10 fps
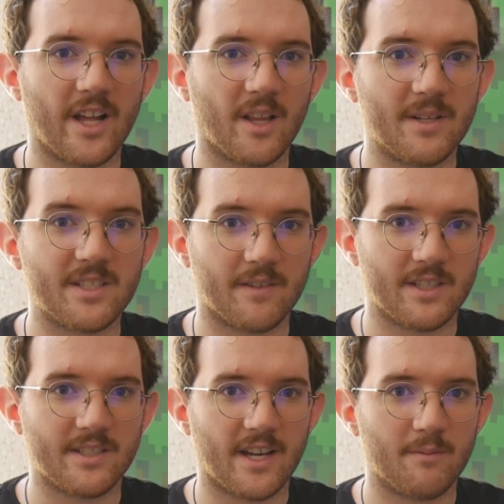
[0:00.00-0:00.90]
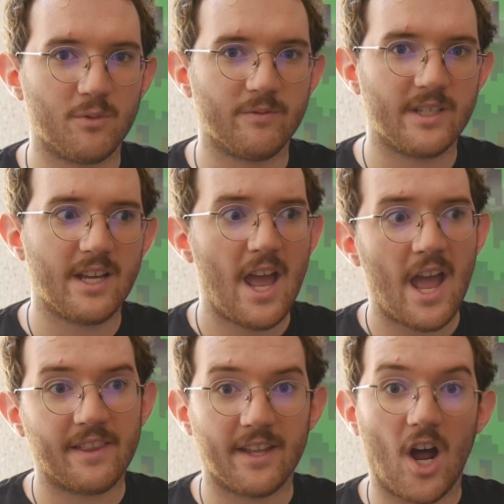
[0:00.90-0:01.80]
elements of the second movie
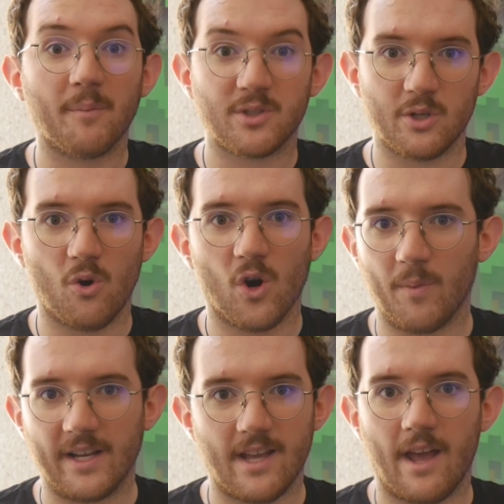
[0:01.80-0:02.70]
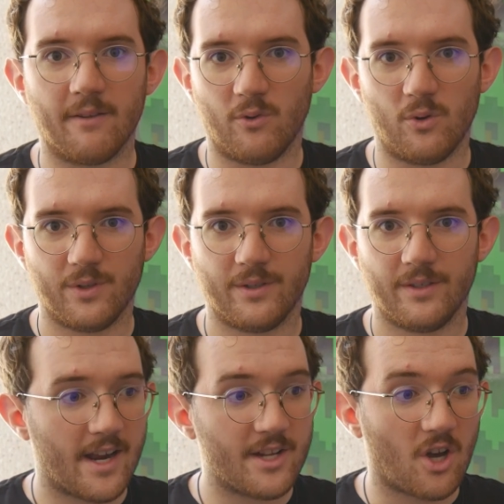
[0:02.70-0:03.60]
and then ups the gore by tenfold.
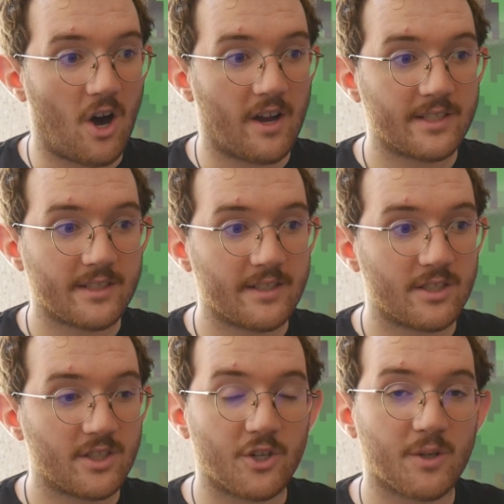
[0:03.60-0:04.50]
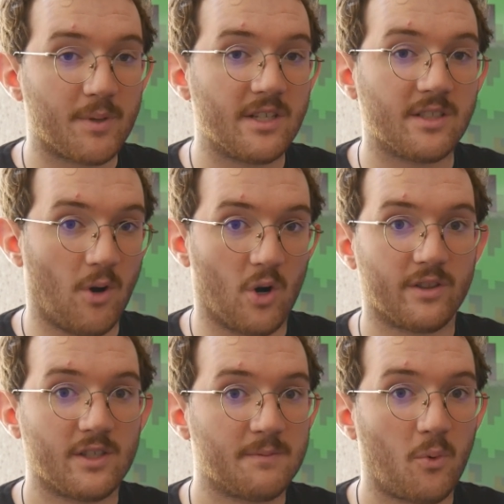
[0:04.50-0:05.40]
It's honestly such a piece of art
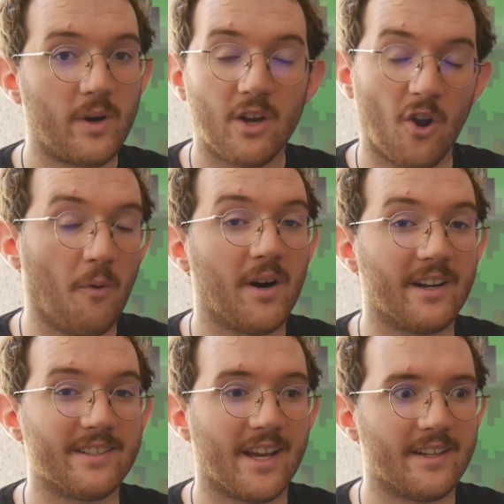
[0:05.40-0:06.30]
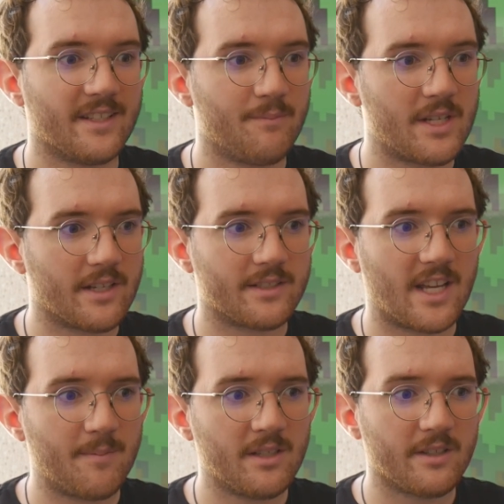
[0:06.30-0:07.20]
at this point, no pun intended, because
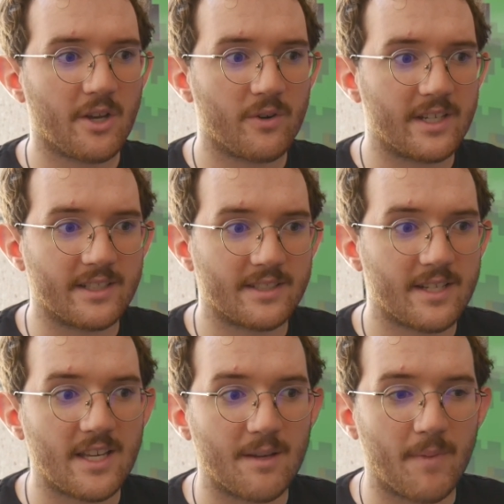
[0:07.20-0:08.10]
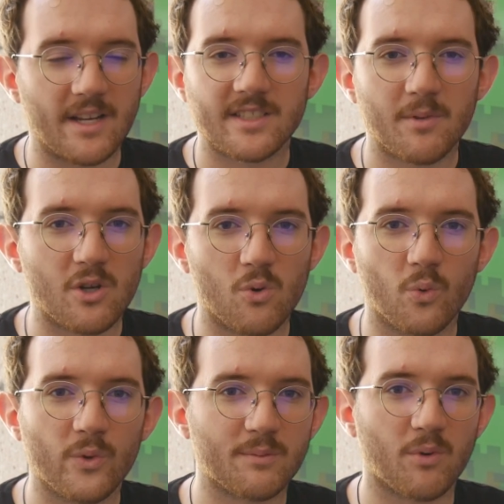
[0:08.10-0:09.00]
Damien Leone and his team make some of the
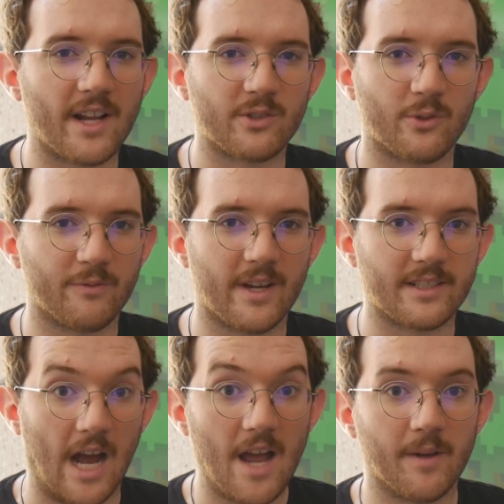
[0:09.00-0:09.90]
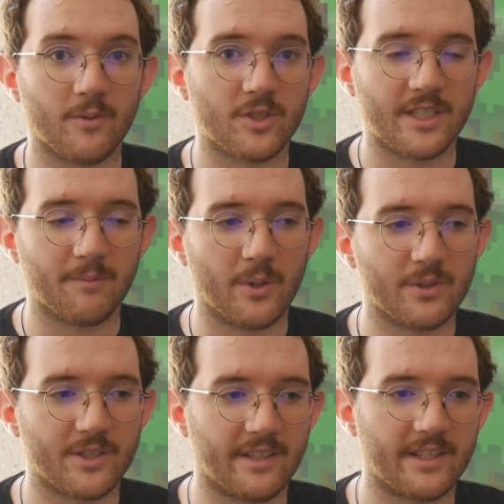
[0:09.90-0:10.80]
coolest practical effects I've ever seen
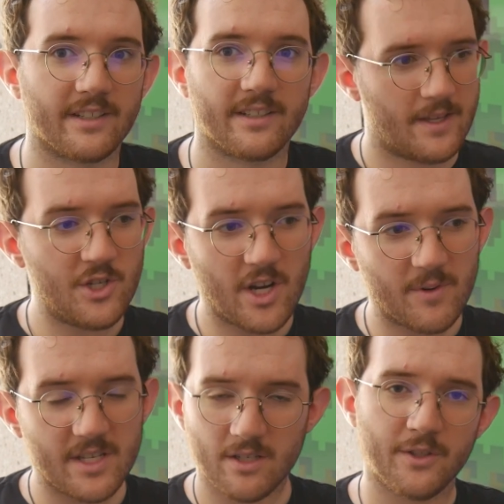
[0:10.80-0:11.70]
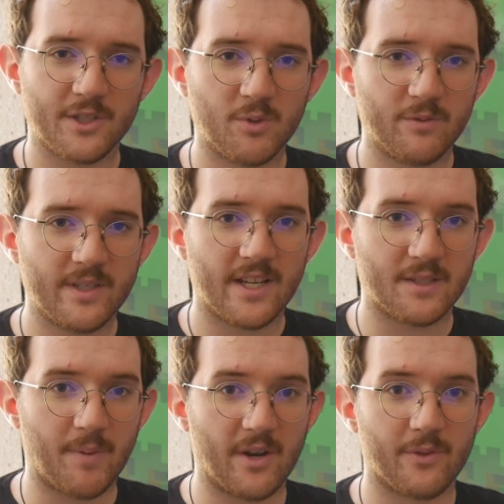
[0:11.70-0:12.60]
personally. Each and every kill in this movie
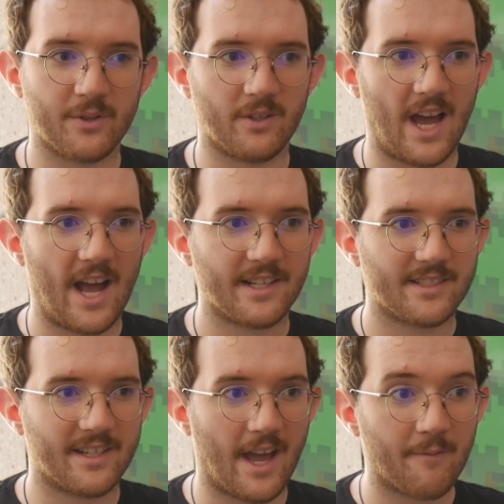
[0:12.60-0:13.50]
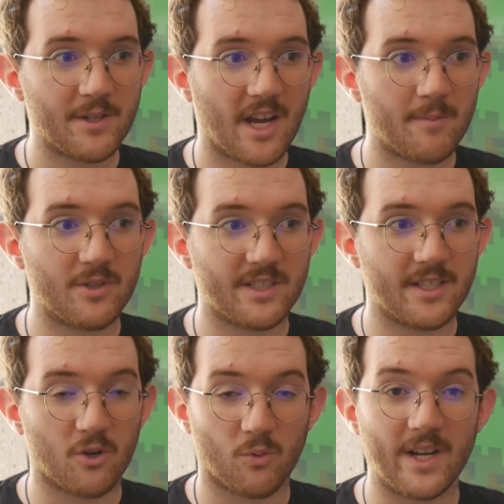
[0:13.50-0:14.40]
is better than the last, and every time you see
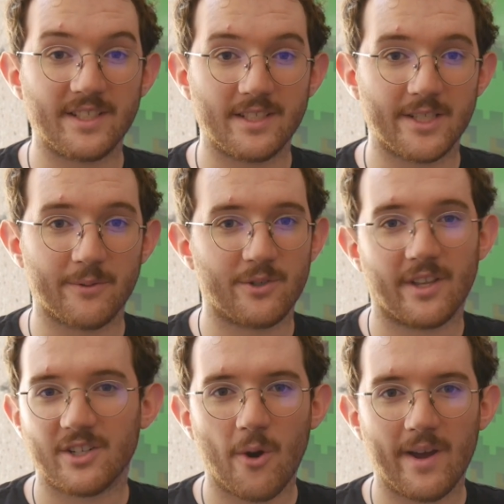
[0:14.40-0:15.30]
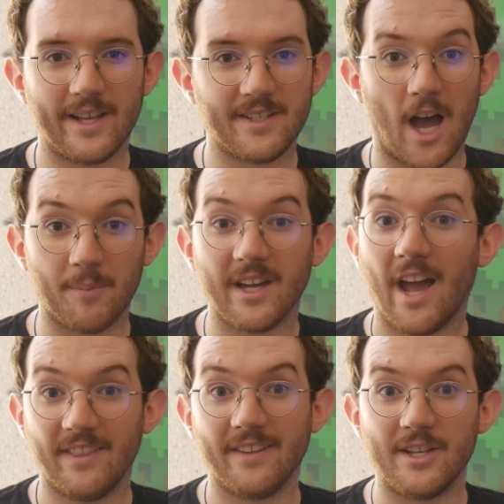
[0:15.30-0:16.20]
a crazy sequence, you're like, no way they top it,
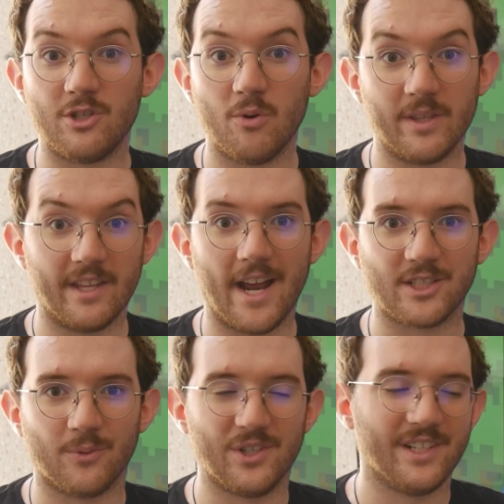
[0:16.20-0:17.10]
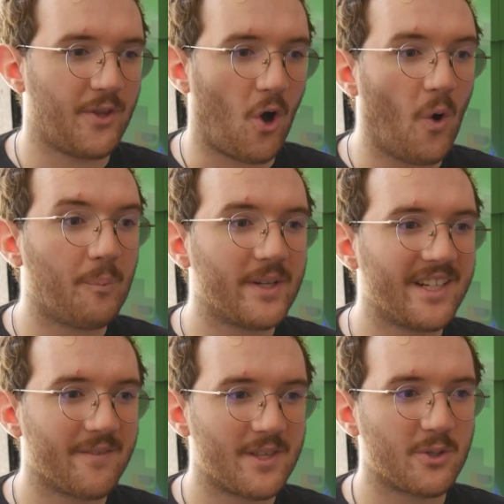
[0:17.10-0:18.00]
and then they do in the next one. The
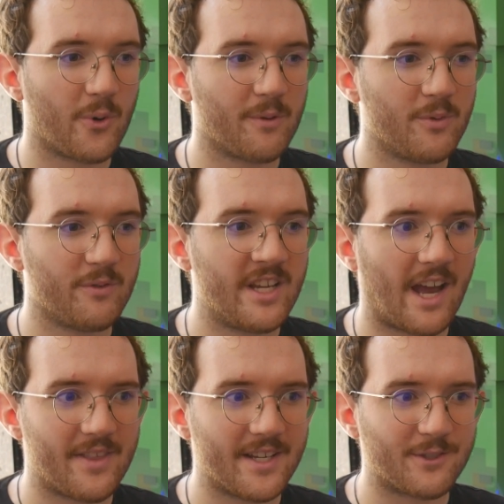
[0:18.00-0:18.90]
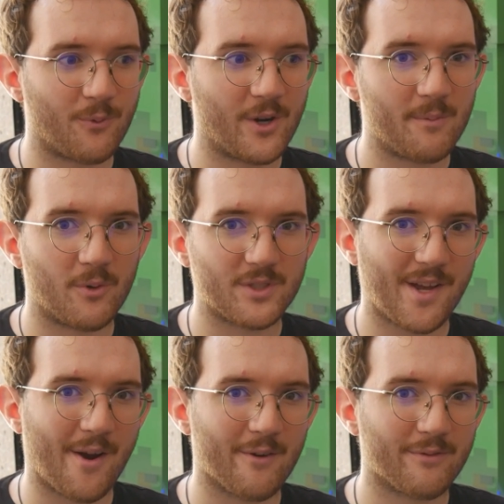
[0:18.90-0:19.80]
opening of this horror movie, I think, is one of the most
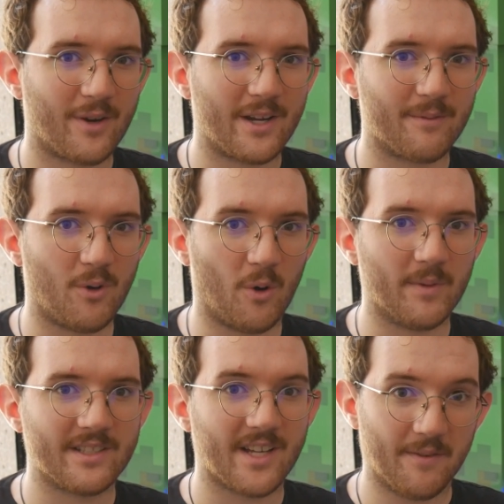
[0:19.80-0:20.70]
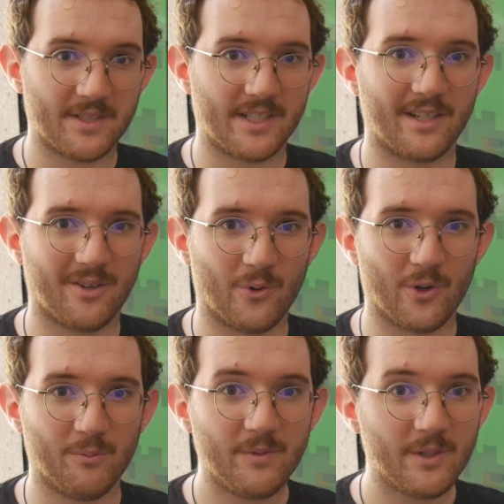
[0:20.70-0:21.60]
terrifying moments I've seen in a
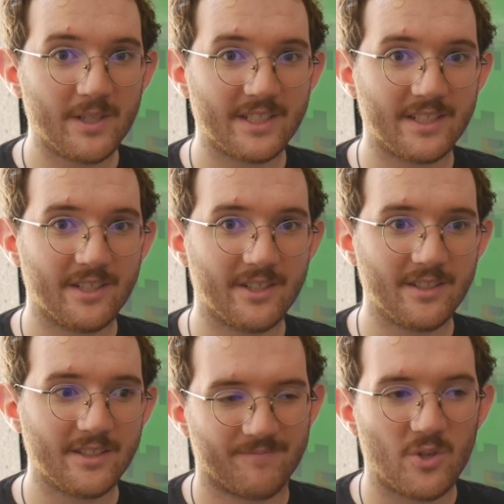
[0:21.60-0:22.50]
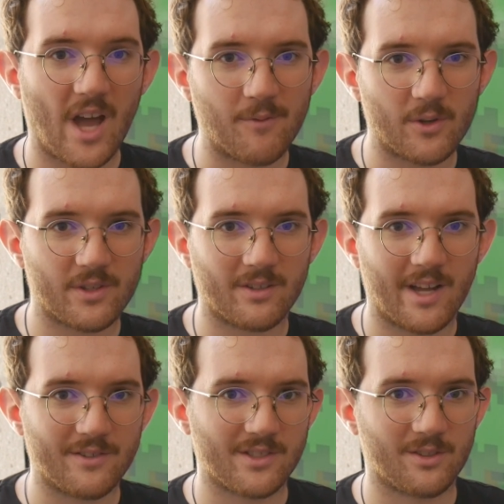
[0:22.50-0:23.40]
horror movie in recent years. You have Art the
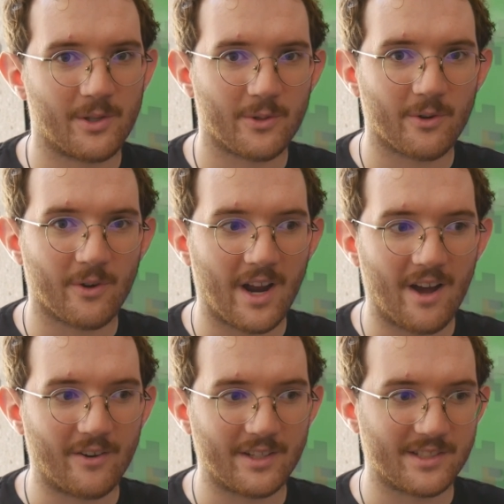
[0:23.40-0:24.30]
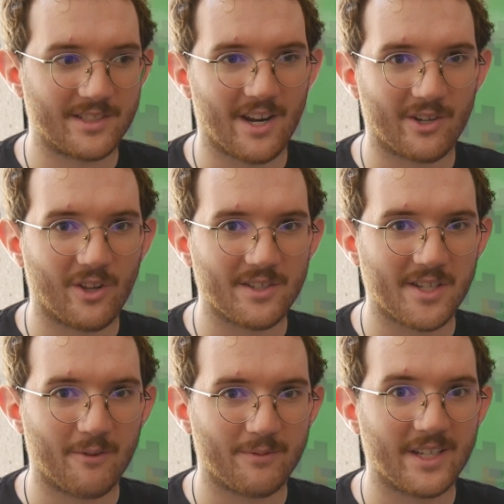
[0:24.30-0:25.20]
Clown slithering around in a Santa Claus
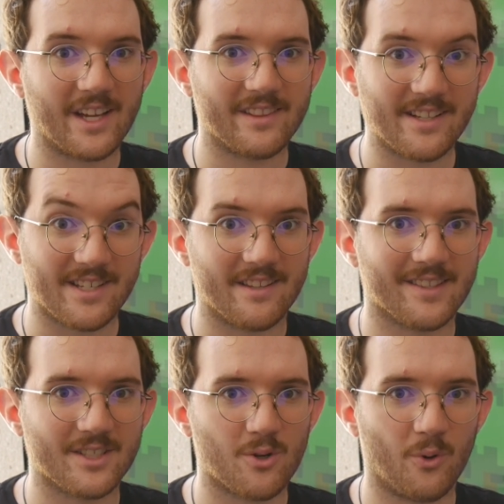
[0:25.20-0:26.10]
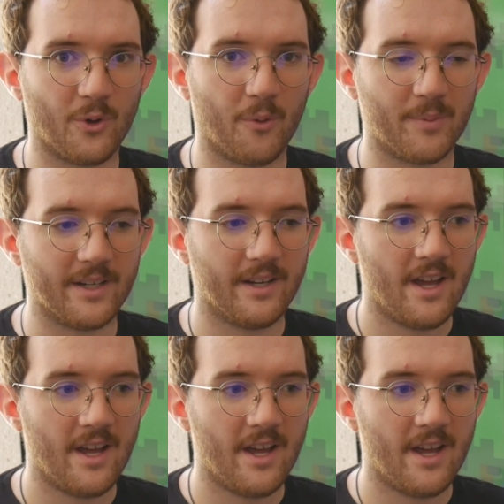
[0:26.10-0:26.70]
outfit, and that's in this cold open